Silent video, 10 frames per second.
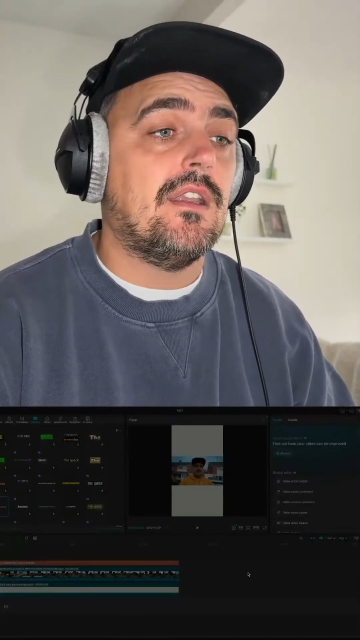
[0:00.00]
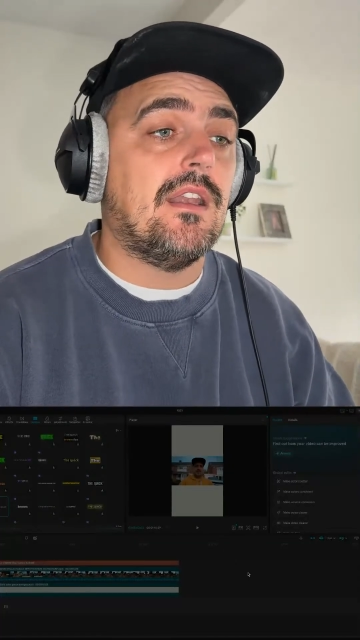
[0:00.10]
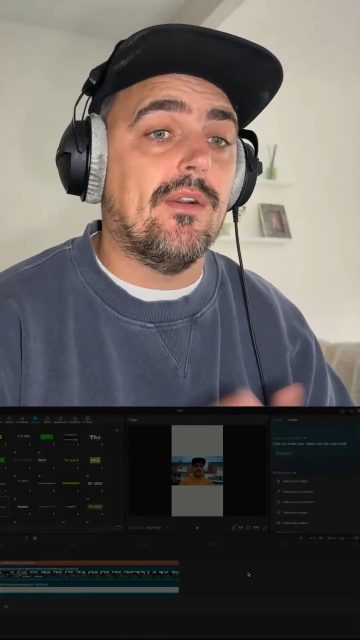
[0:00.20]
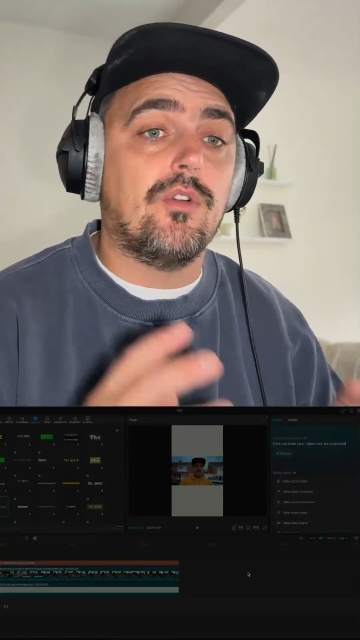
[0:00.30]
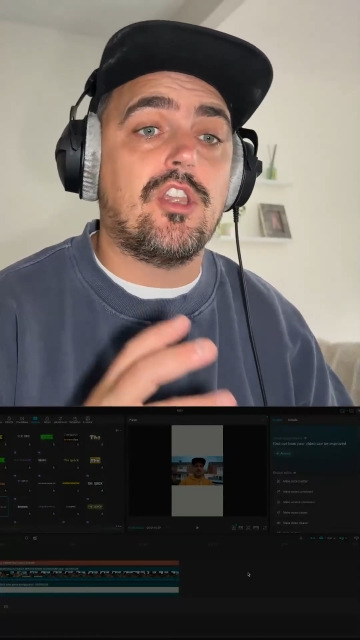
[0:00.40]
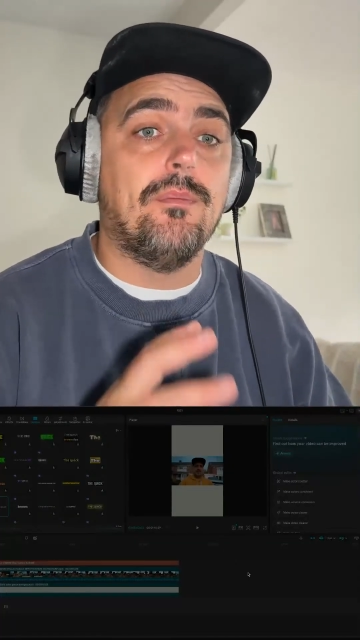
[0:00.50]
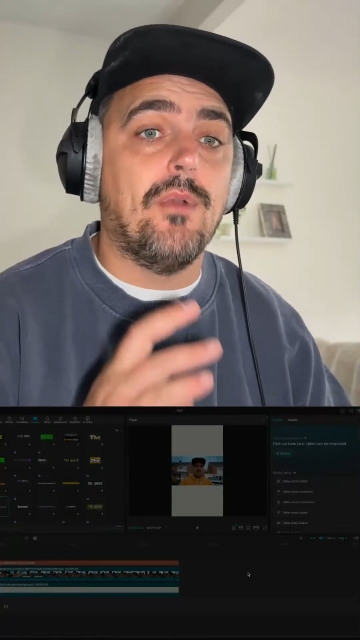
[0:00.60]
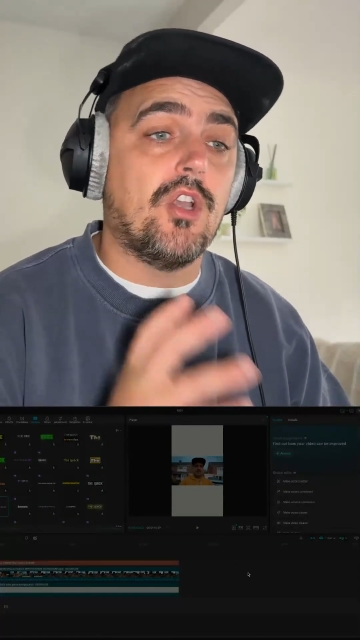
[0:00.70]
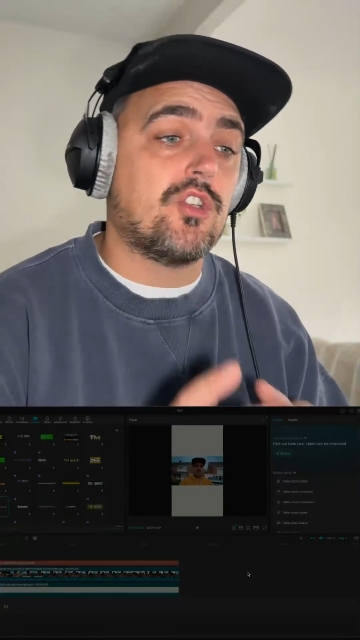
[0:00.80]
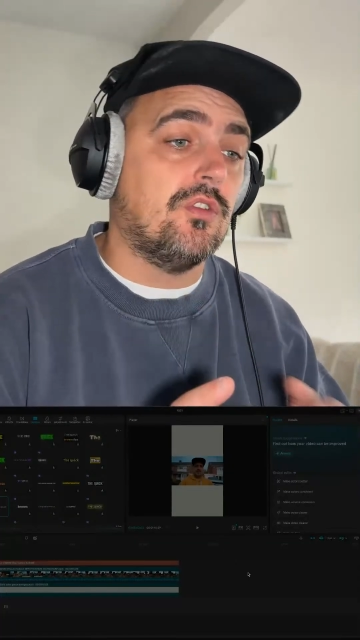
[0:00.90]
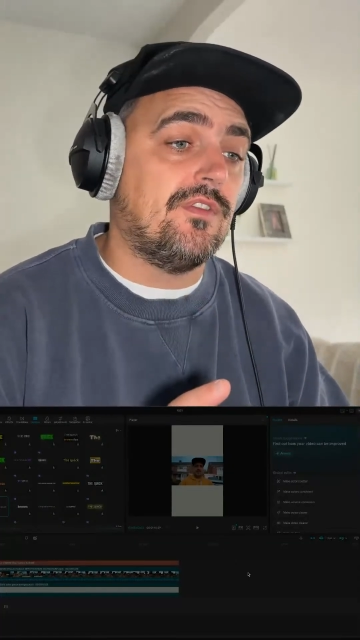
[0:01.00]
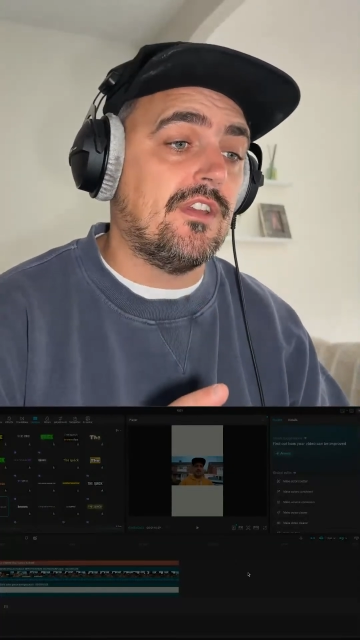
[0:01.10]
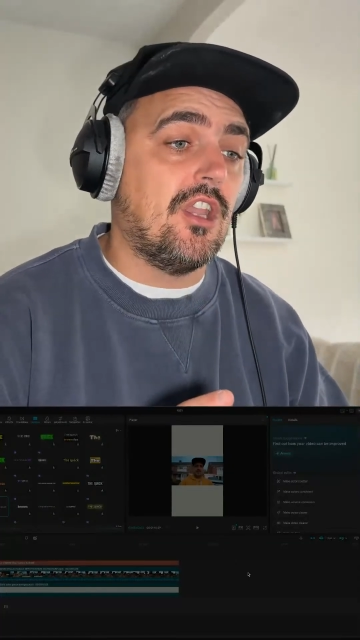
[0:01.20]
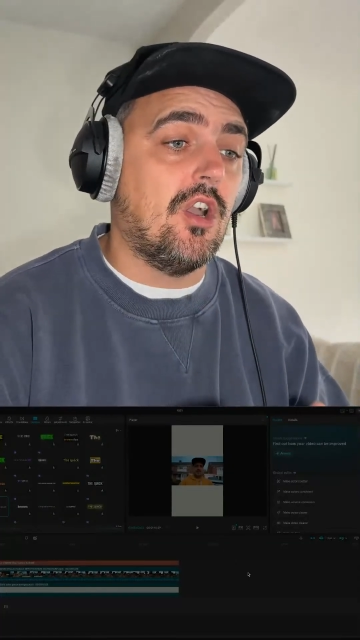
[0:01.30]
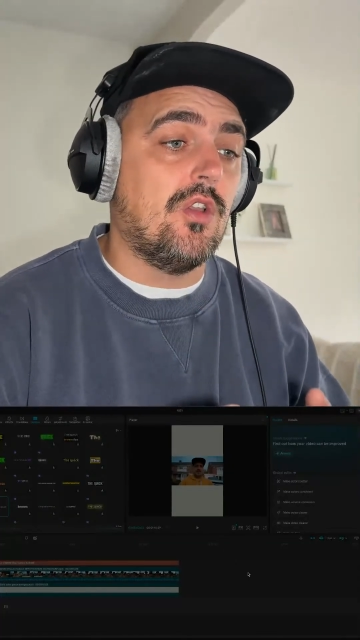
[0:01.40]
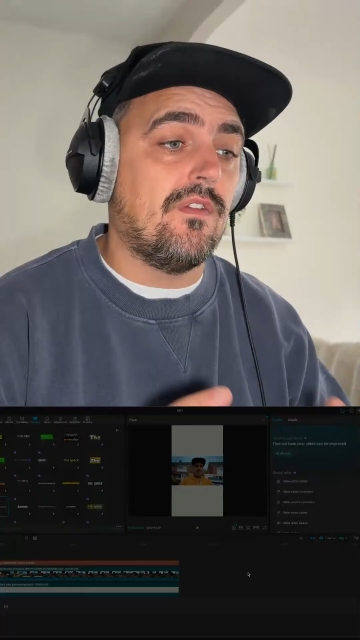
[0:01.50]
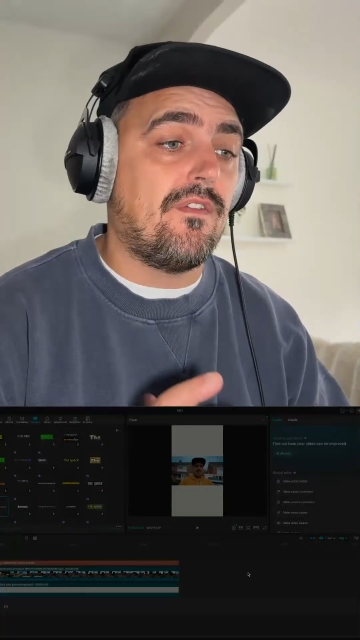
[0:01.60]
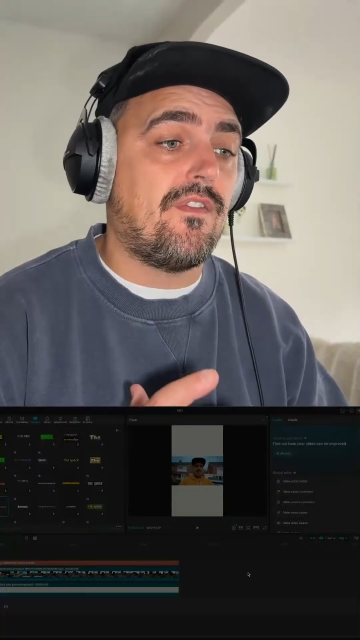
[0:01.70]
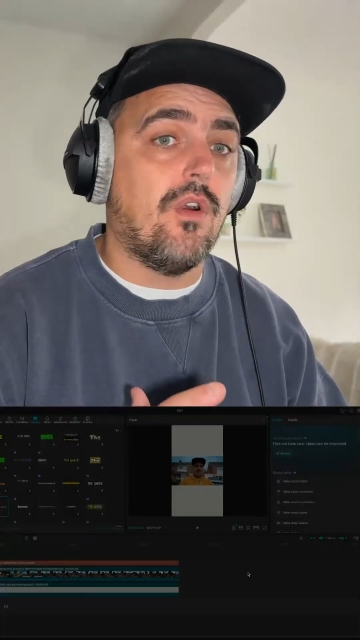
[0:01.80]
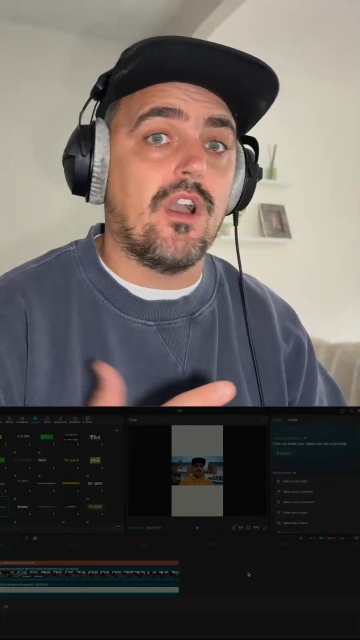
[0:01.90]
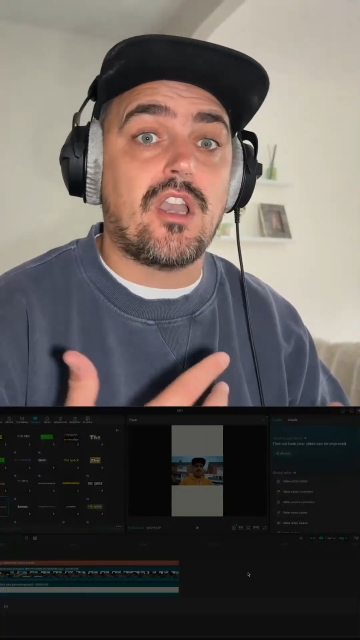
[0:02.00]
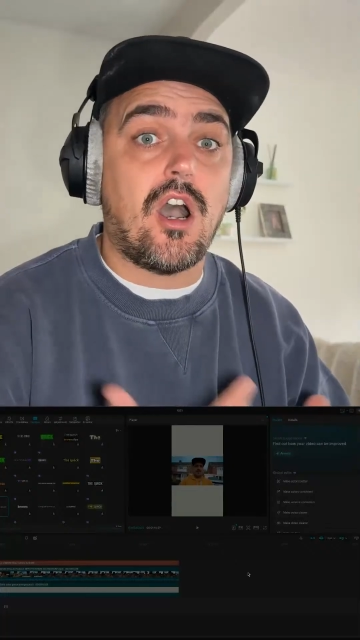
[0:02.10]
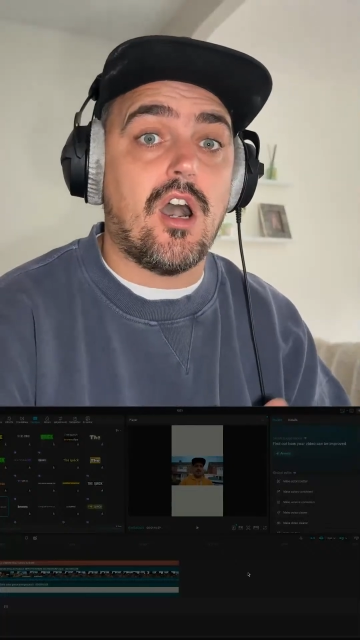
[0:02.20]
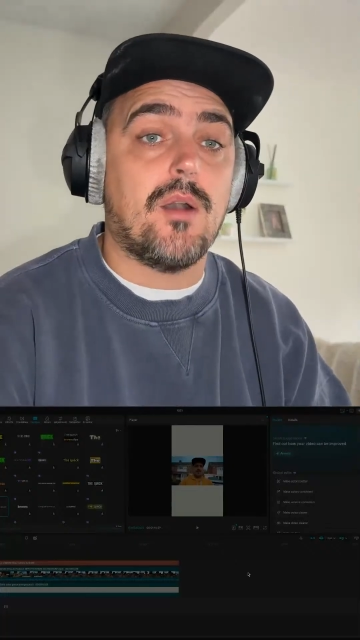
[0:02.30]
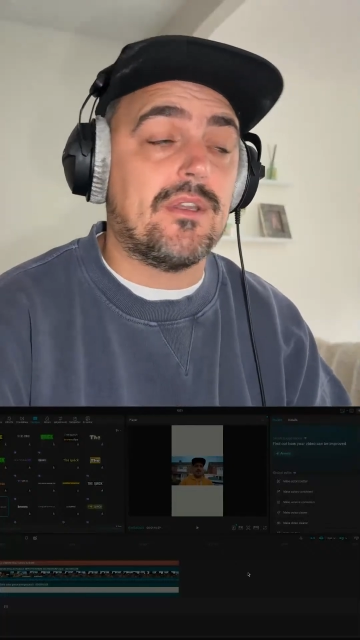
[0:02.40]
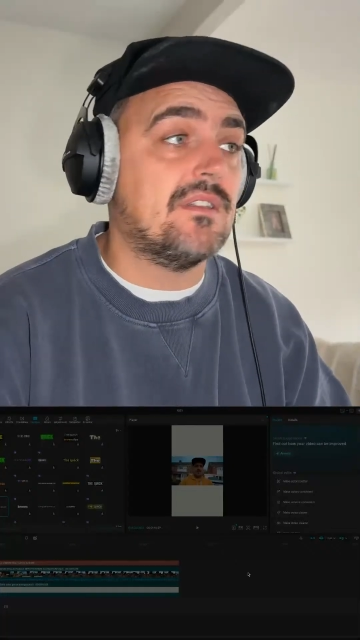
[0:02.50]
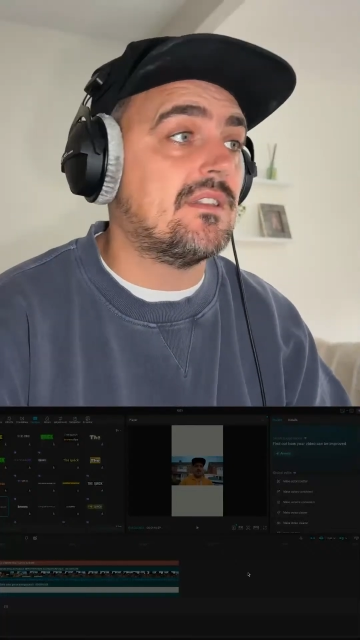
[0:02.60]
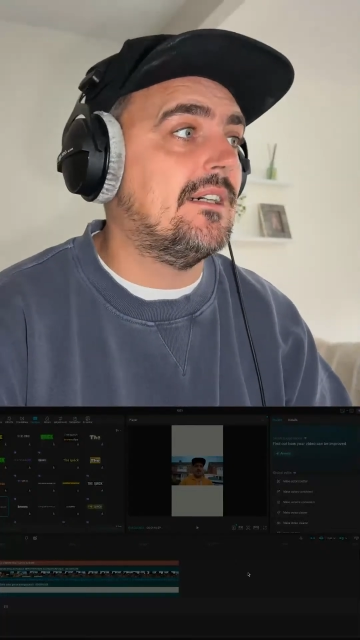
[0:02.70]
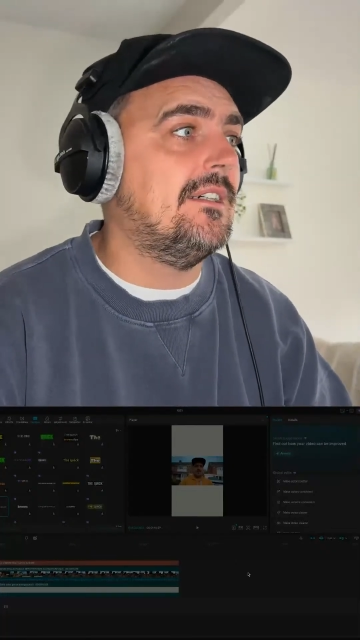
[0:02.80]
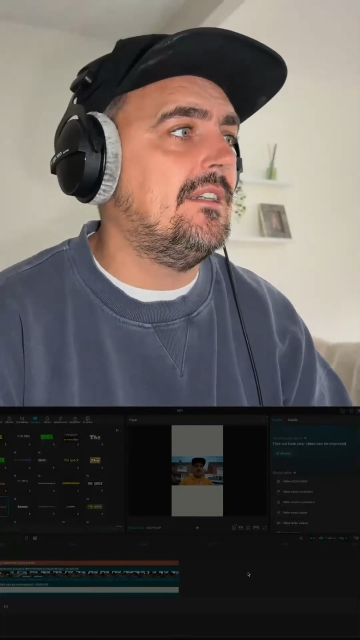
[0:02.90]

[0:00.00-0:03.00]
little commercial video for a carpenter